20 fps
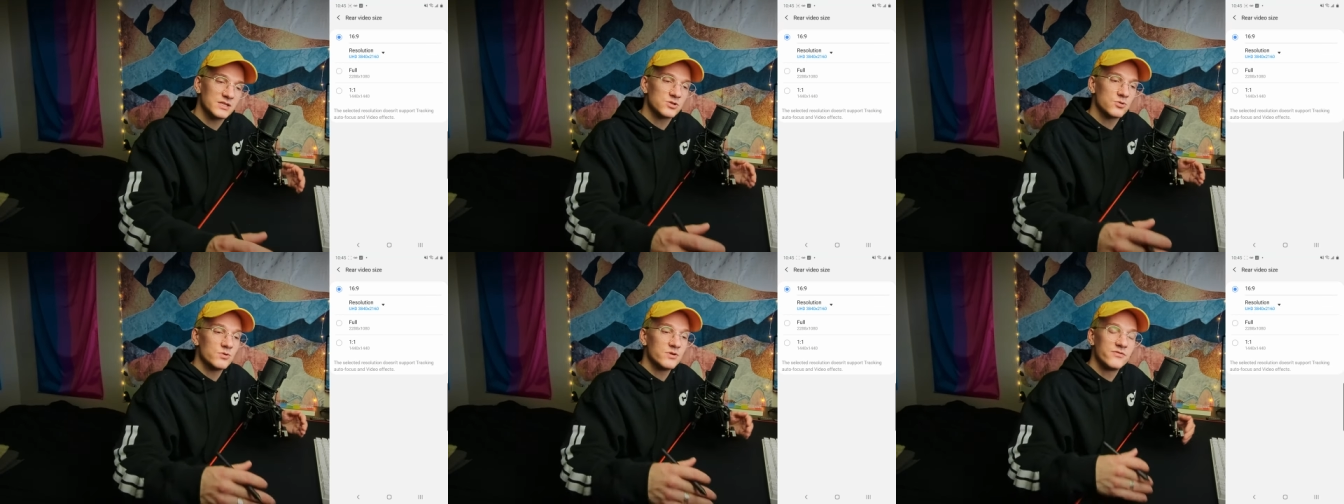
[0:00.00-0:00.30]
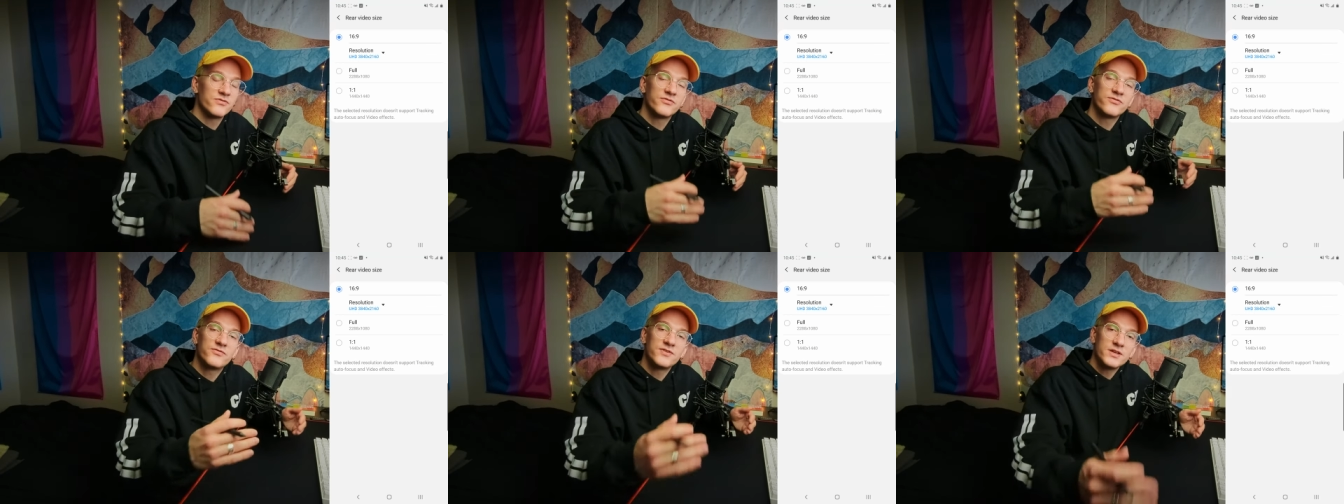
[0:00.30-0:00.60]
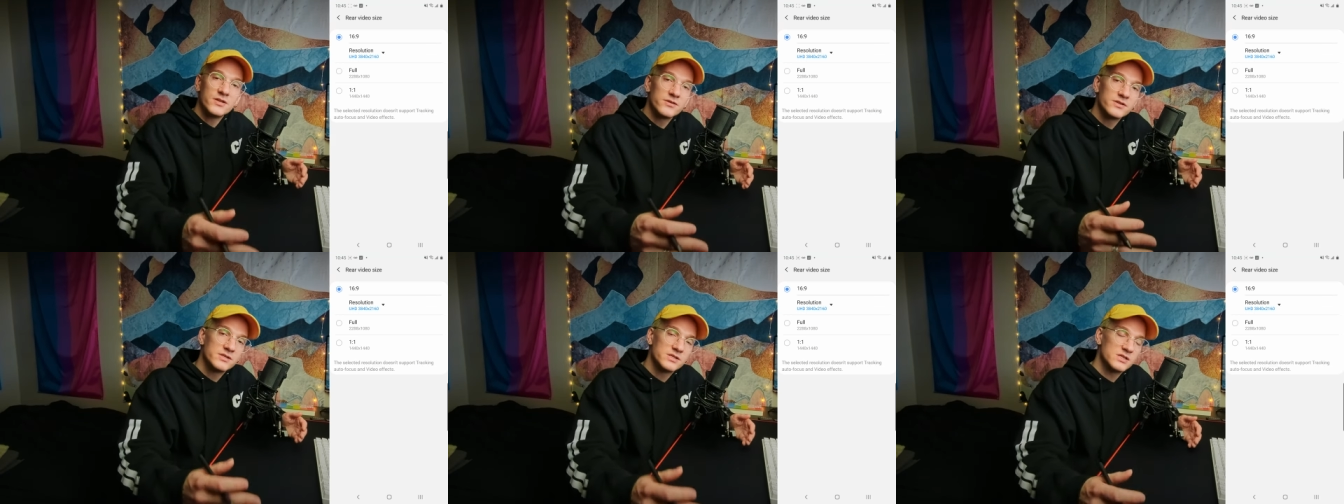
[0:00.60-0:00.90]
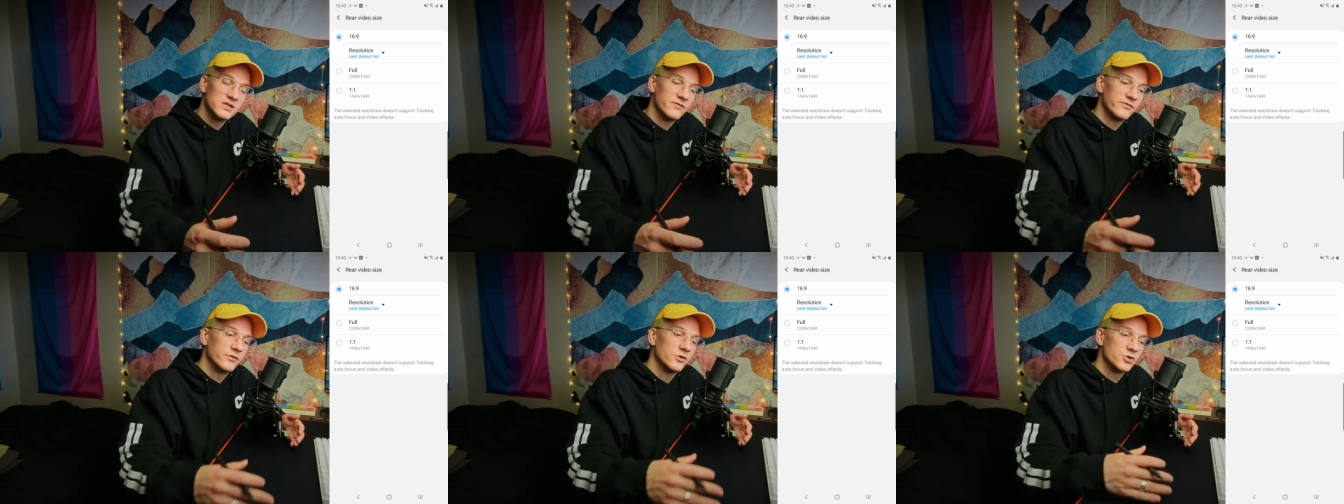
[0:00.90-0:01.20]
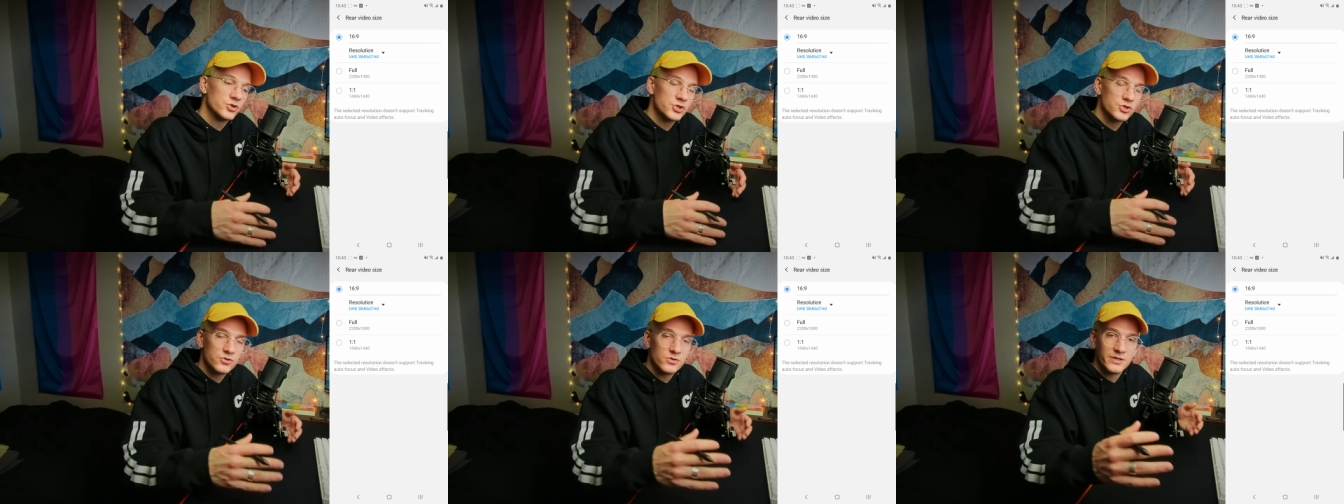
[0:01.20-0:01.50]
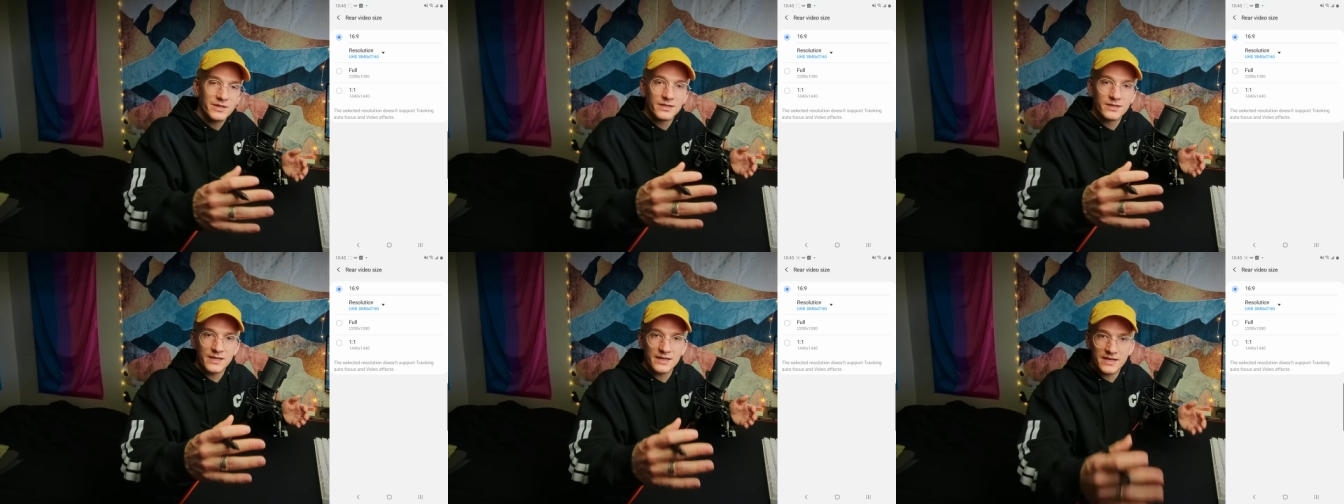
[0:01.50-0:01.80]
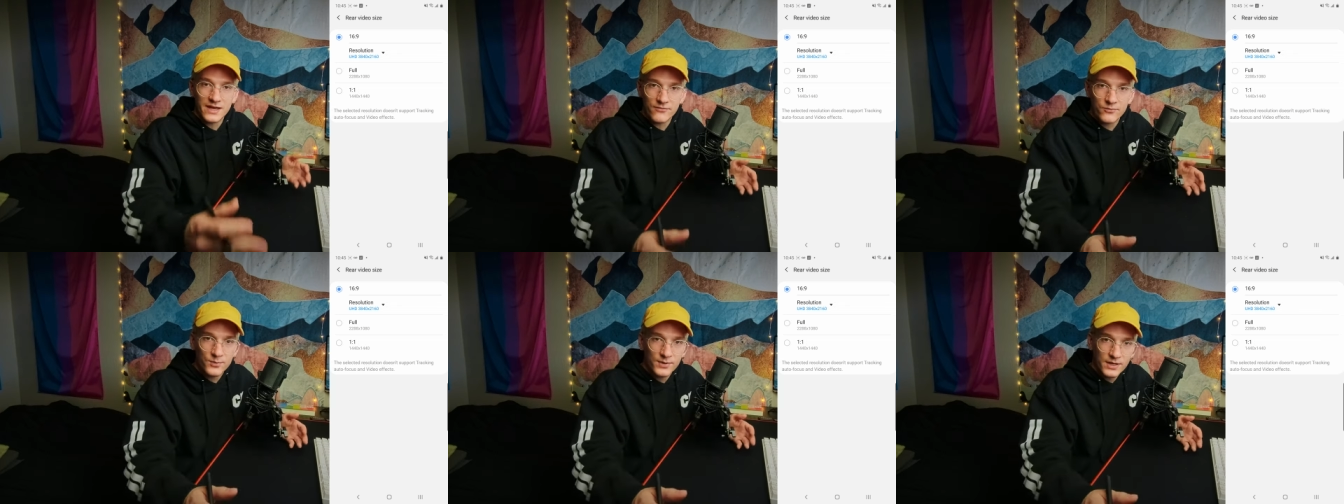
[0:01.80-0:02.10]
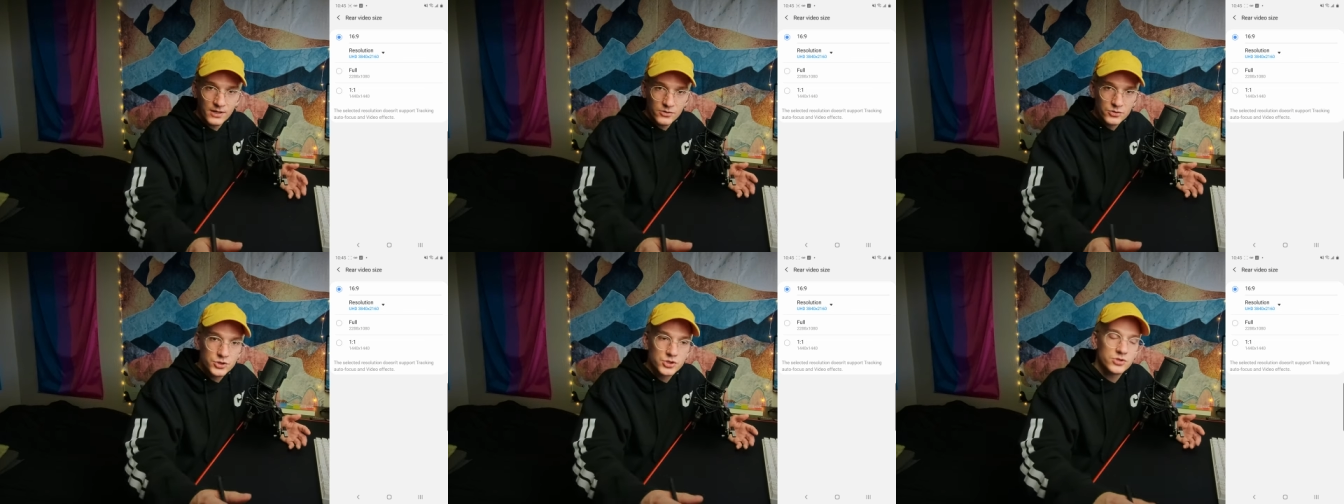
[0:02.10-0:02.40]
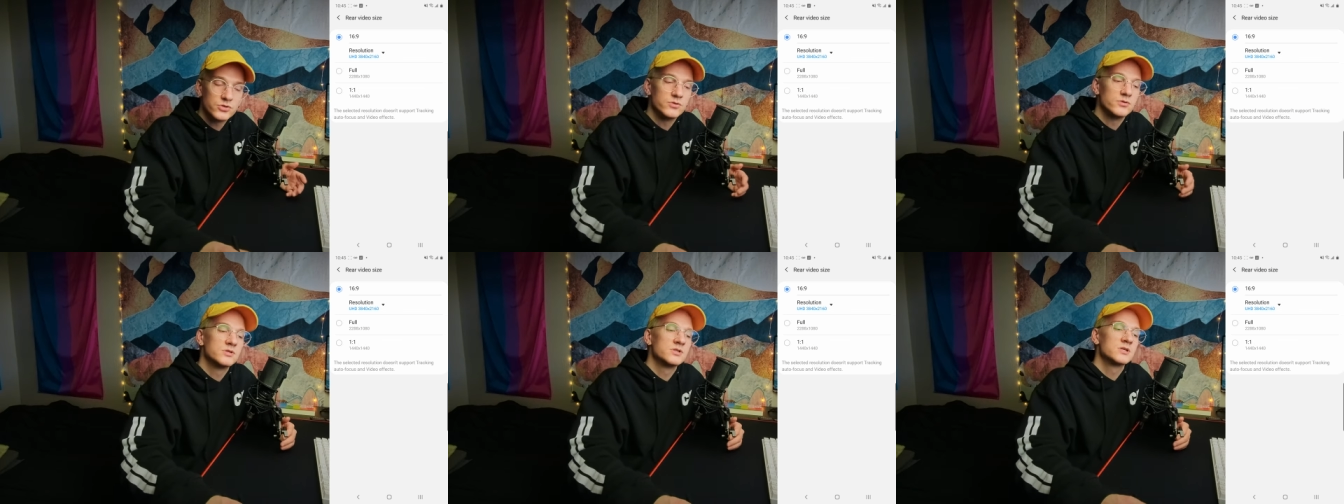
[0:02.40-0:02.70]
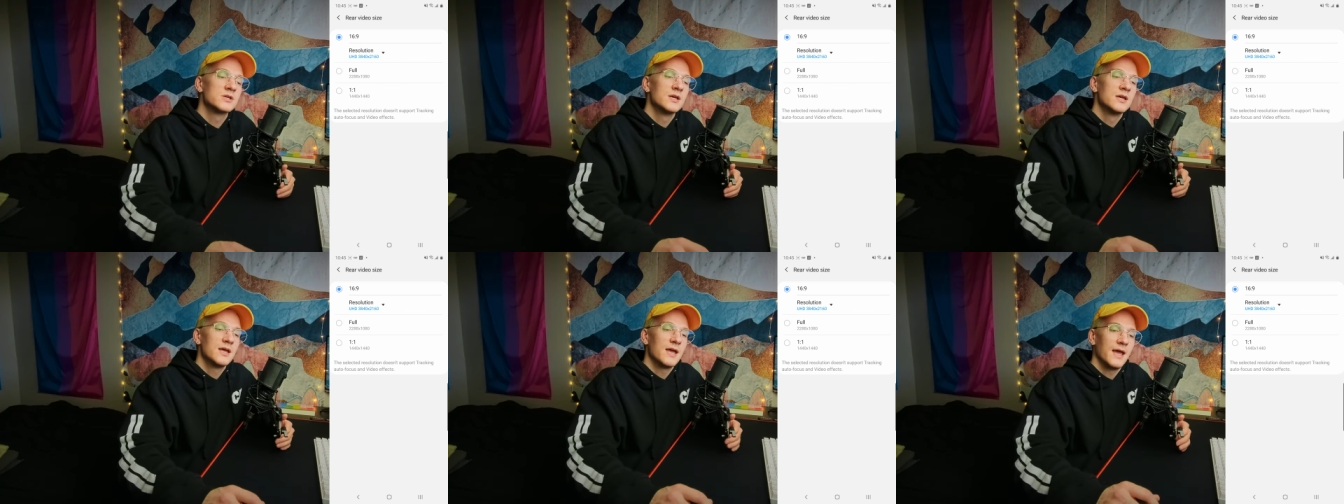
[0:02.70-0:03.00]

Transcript: it's going to feel as if you're shooting like everybody else shoots.